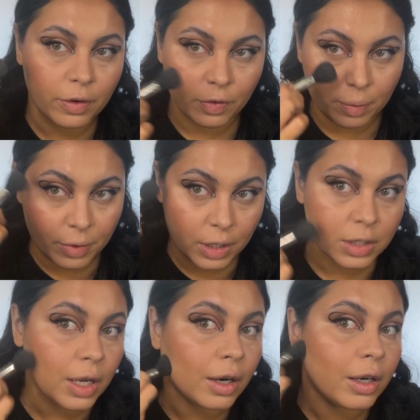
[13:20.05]
from
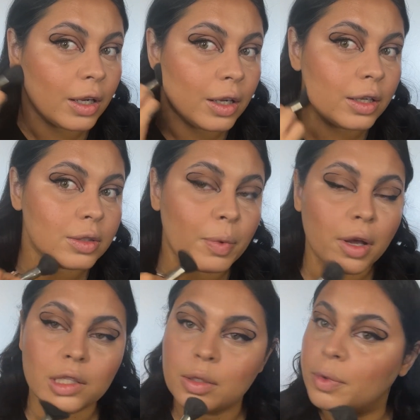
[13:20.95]
this area as
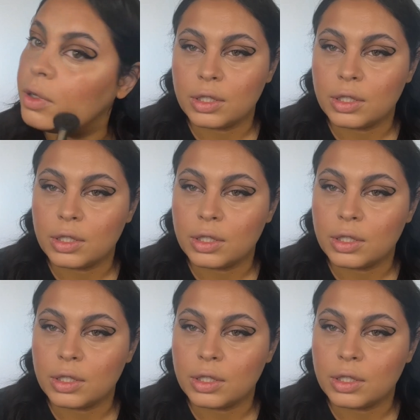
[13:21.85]
possible.